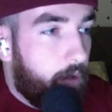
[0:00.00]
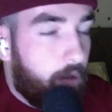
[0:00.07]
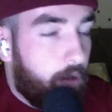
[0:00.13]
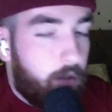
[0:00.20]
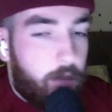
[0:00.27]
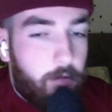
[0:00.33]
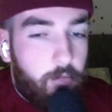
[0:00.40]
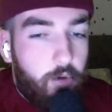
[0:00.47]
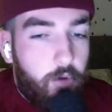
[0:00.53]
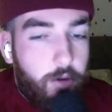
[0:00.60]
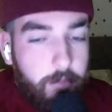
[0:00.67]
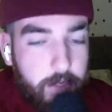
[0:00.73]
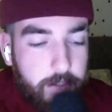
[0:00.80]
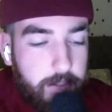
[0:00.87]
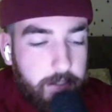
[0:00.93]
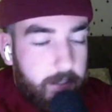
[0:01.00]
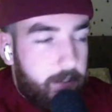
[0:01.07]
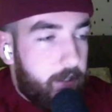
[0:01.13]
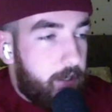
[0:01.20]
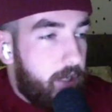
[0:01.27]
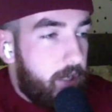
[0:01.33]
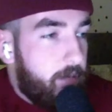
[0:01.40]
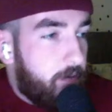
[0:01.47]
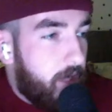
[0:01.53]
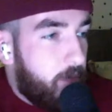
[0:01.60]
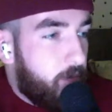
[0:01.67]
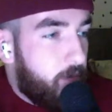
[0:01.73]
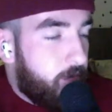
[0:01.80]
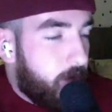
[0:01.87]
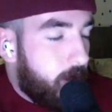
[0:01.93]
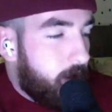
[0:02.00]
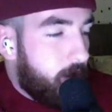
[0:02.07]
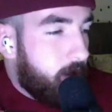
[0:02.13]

So it will be Zlatan Ibrahimovic,